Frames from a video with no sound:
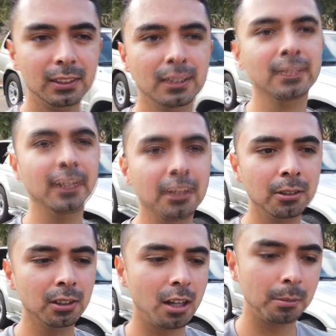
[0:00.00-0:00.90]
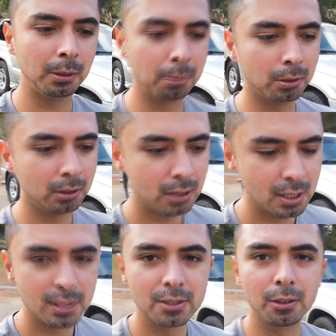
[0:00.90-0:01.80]
because I know a lot of people
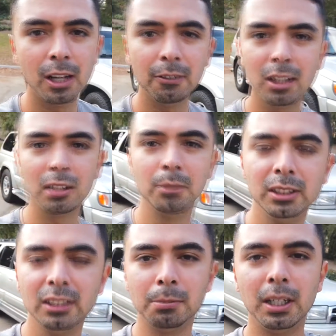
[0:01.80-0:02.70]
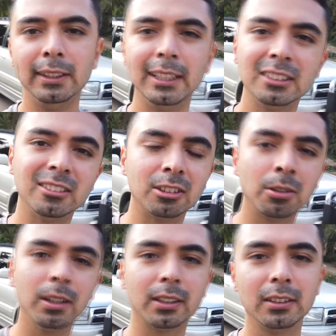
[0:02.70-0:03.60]
don't have a lot of money to buy an extra
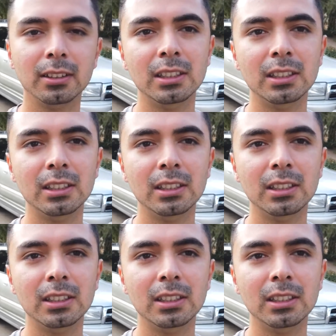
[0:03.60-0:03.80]
truck,